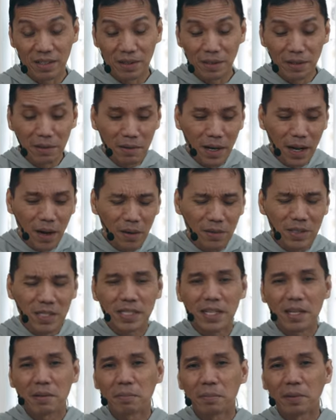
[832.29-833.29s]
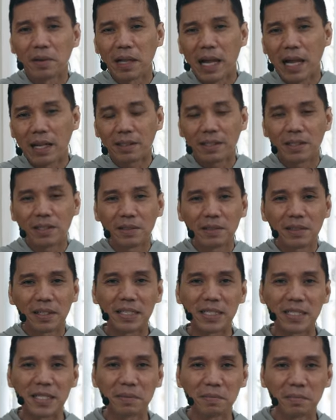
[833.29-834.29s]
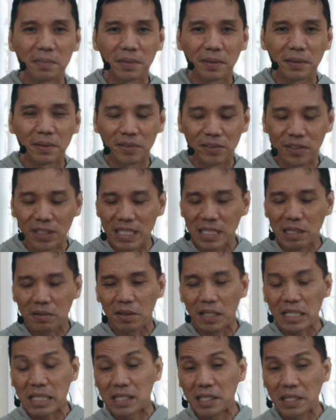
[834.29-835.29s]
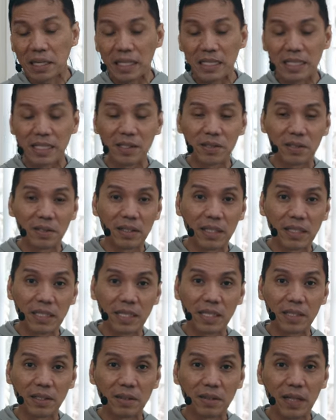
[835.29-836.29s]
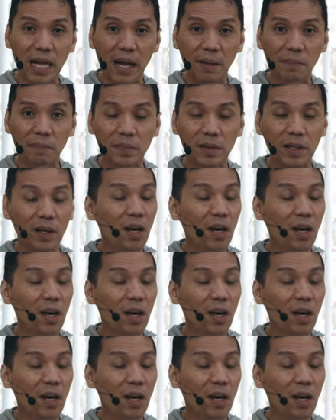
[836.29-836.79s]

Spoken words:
All right, oh, simple, Hatha Yoga, simple. You just cross the legs and do this and do that.